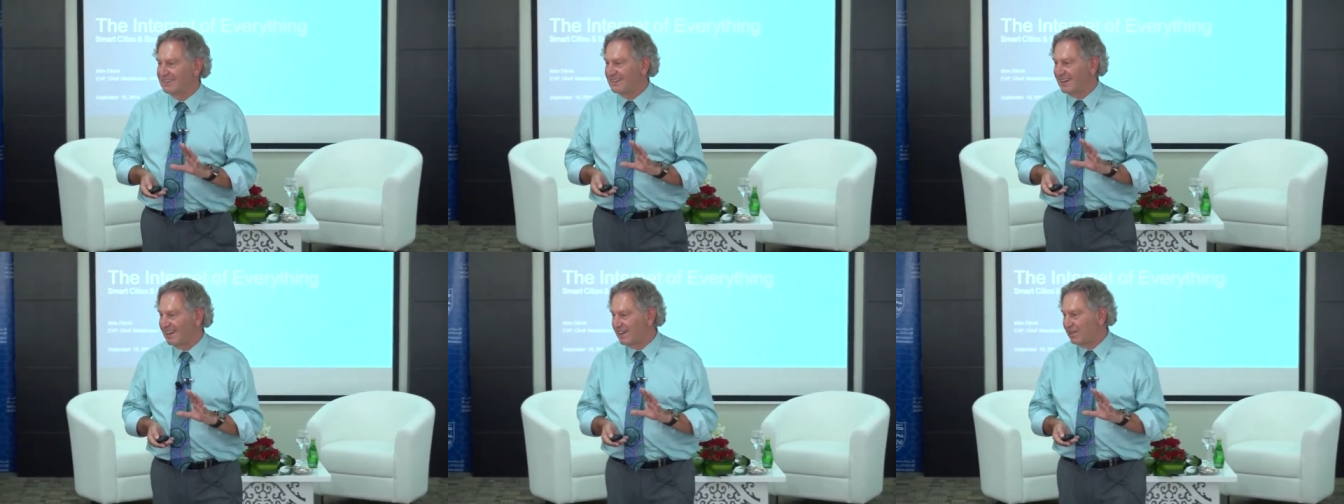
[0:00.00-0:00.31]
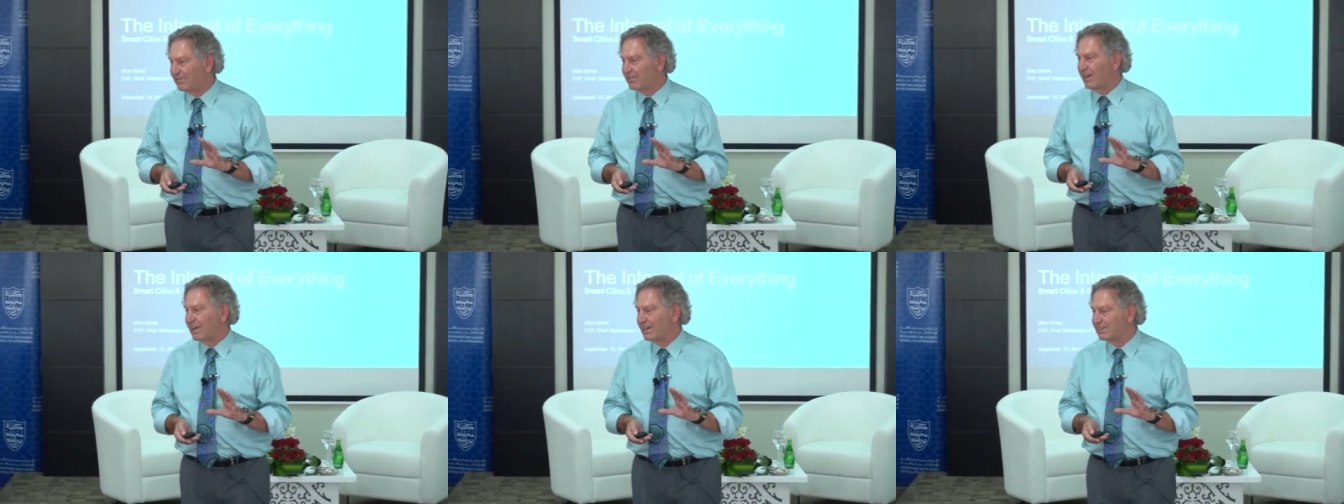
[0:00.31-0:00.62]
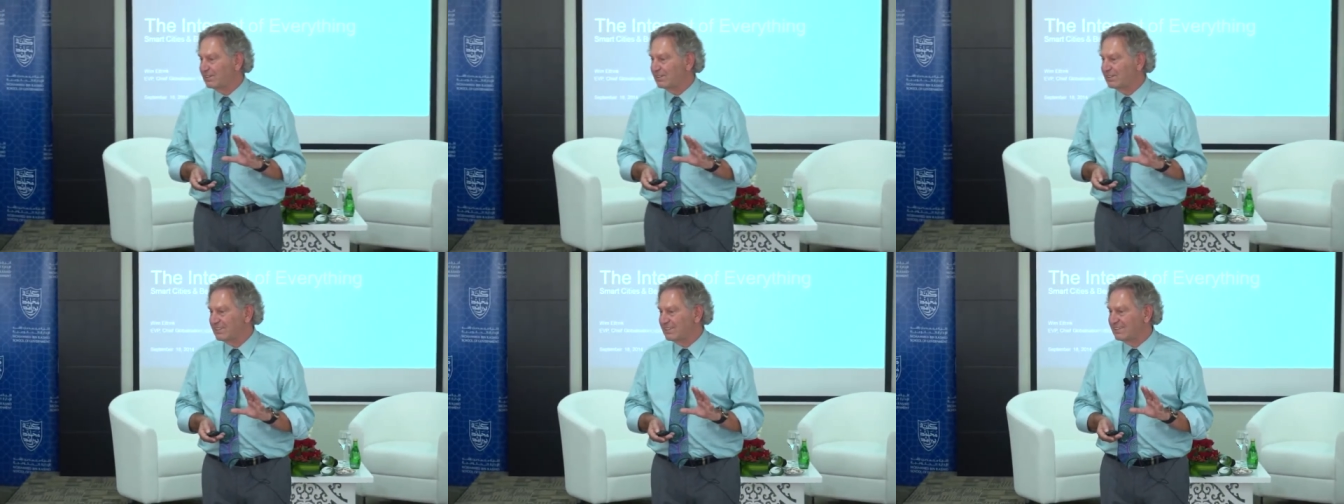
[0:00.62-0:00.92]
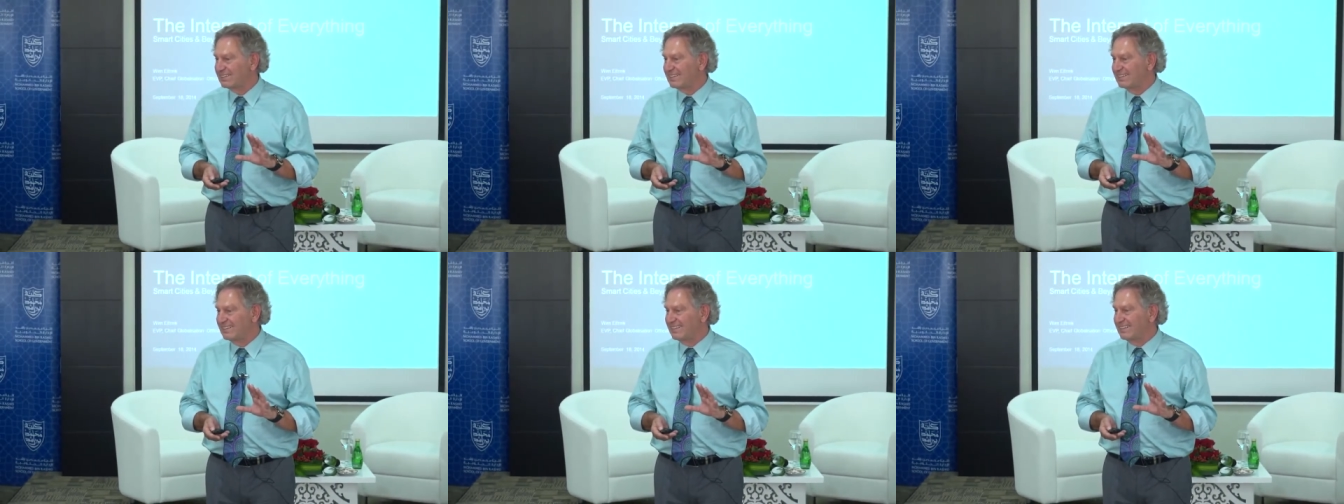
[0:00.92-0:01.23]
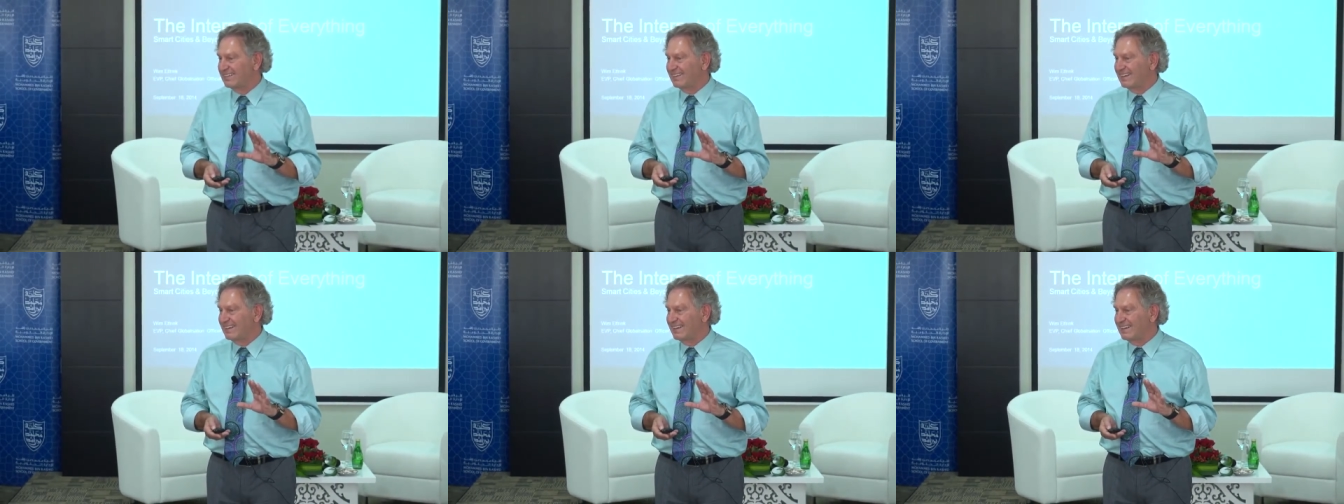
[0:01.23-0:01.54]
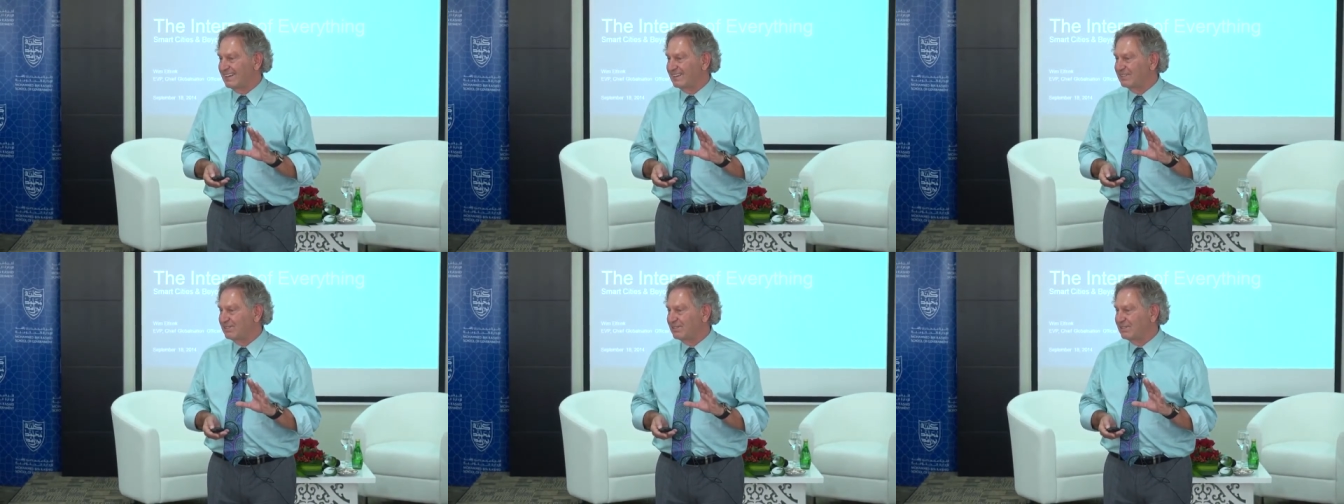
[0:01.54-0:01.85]
I have an accent,
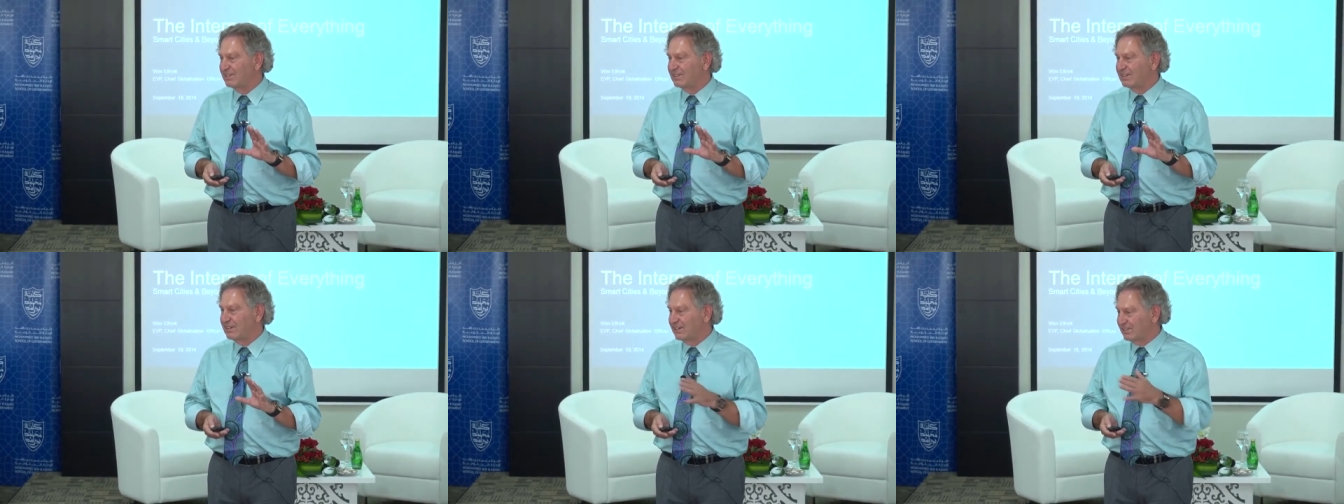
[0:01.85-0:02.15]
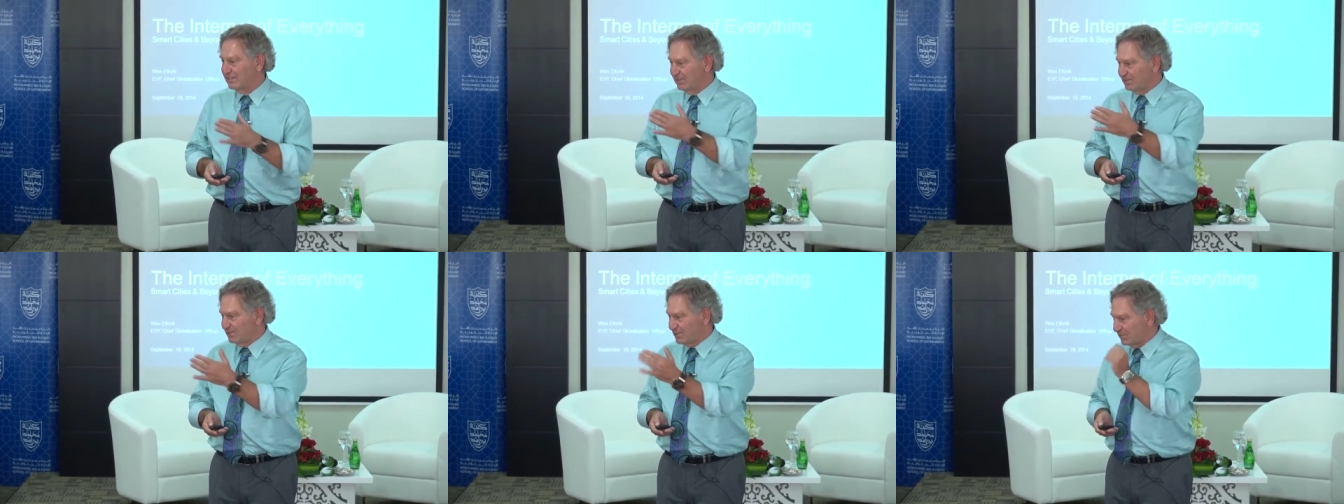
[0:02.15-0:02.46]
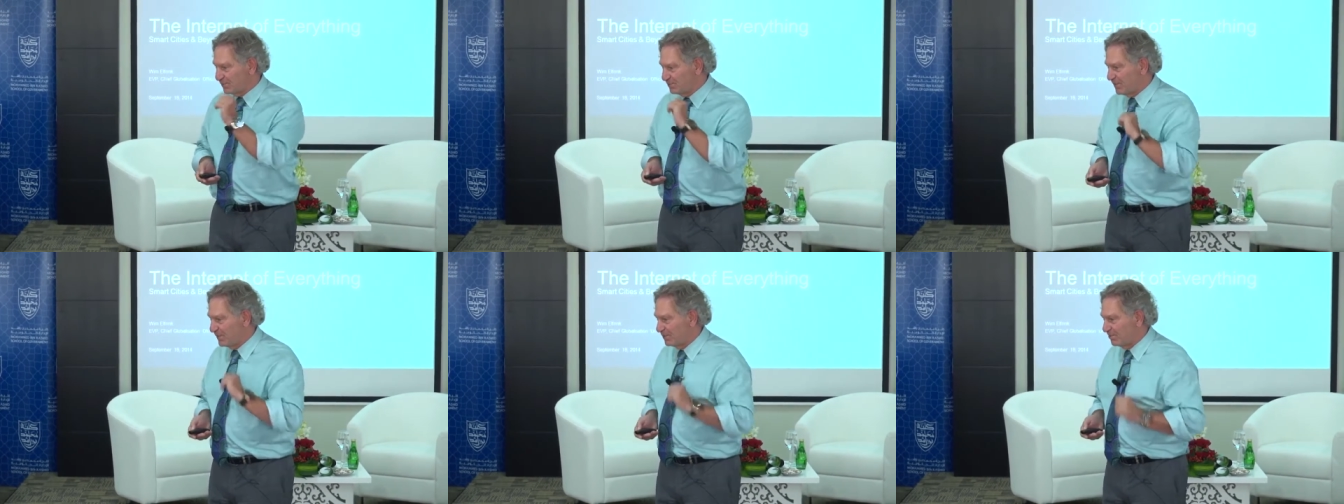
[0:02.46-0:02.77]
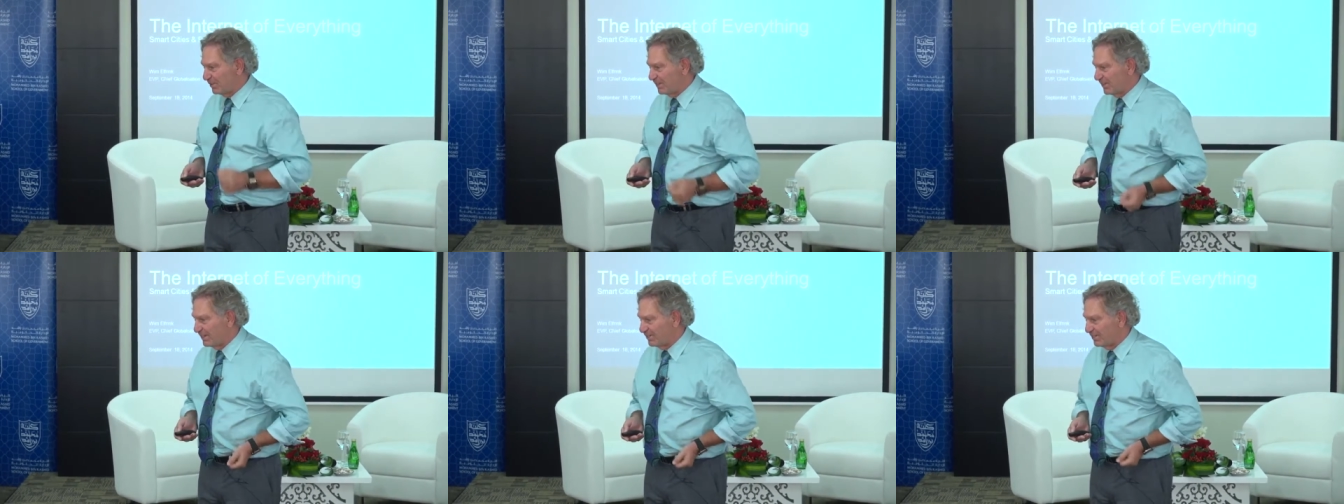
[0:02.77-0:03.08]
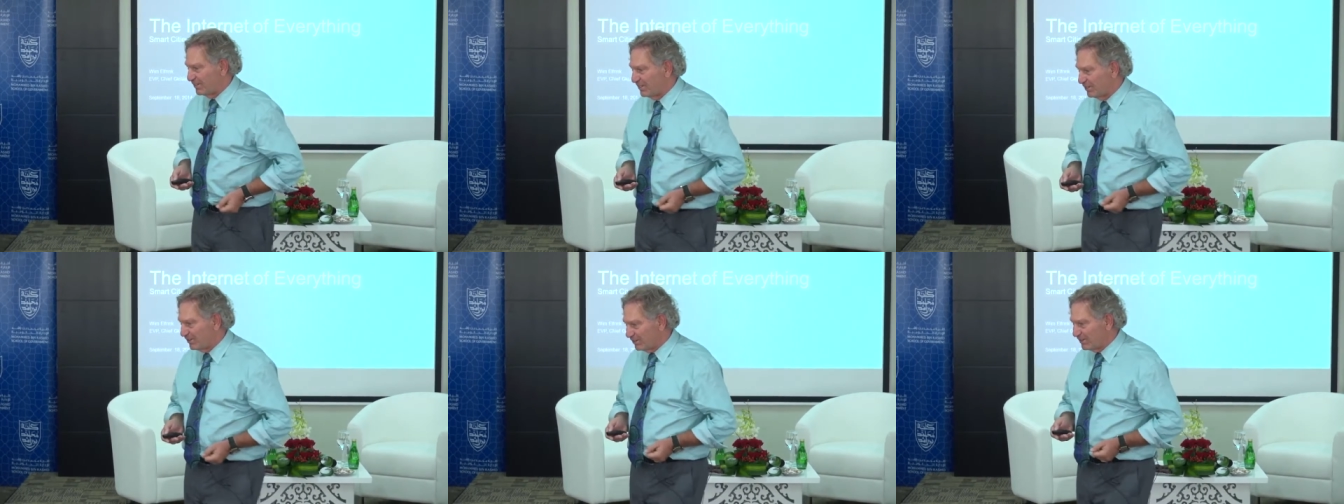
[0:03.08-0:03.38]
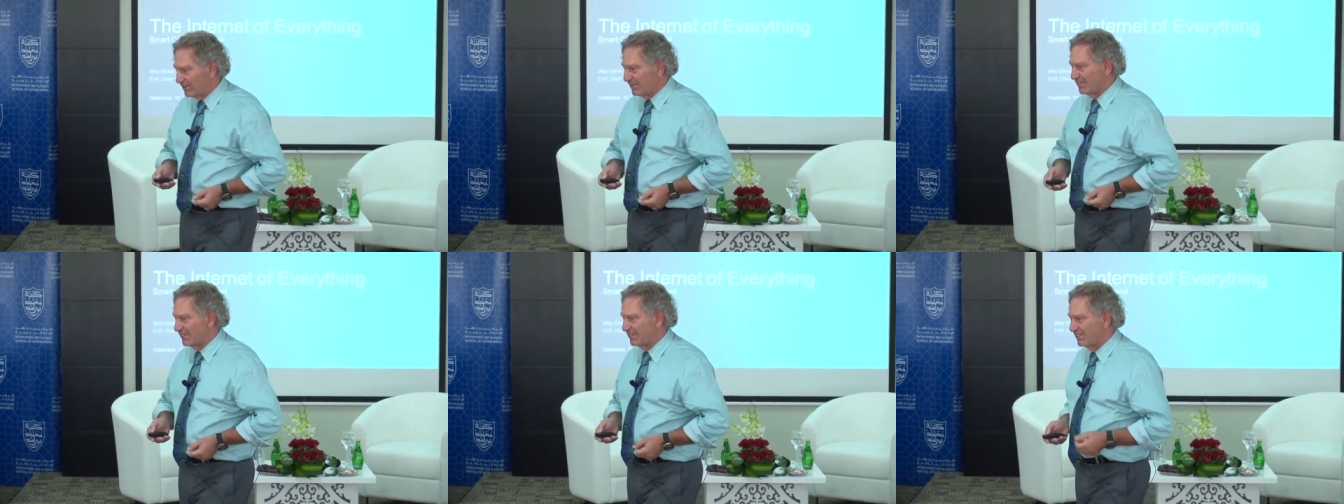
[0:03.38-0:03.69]
and there are some Dutch people here in the
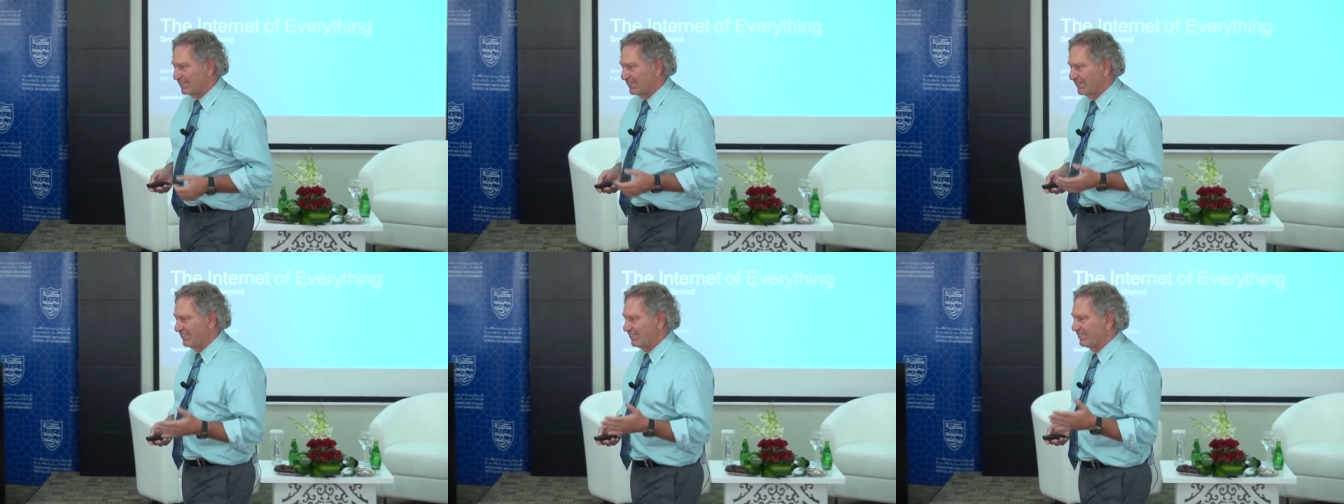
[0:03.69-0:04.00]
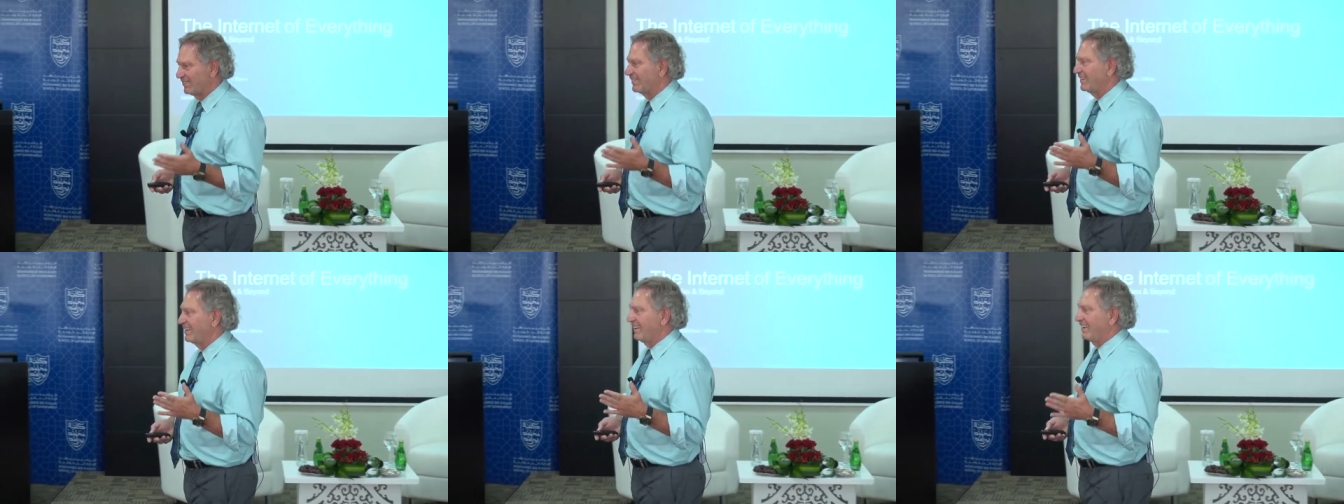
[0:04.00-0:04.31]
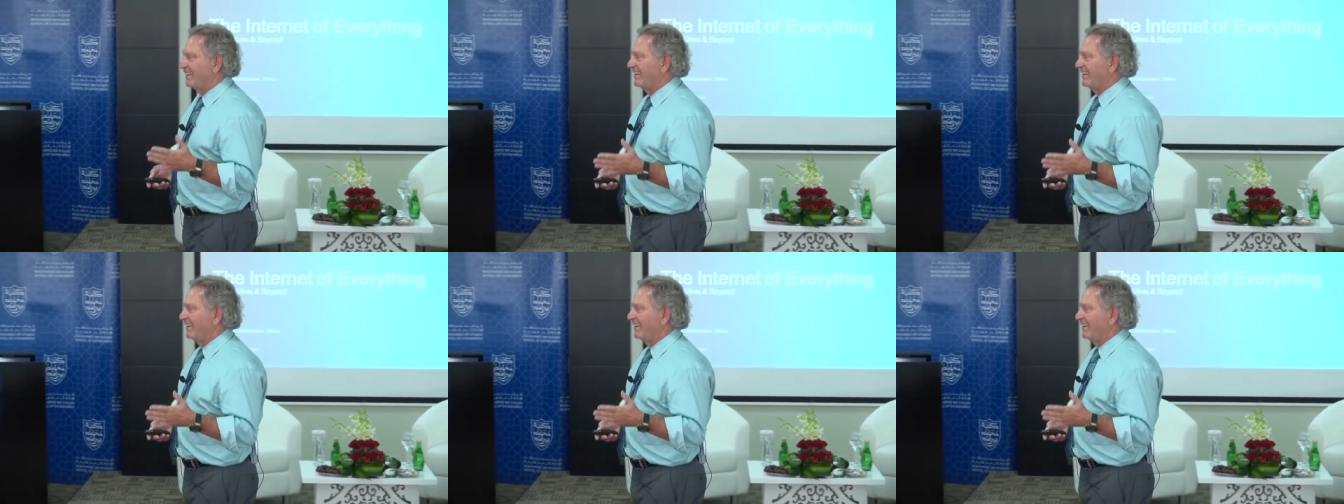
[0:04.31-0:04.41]
audience even,